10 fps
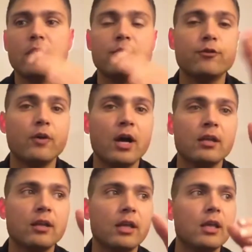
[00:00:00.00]
And
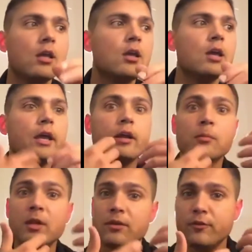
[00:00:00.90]
finally,
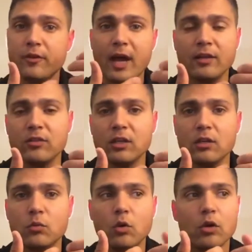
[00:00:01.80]
intermittent fasting could
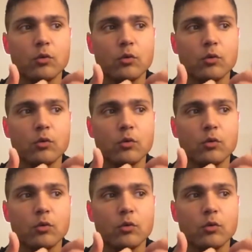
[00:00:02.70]
work,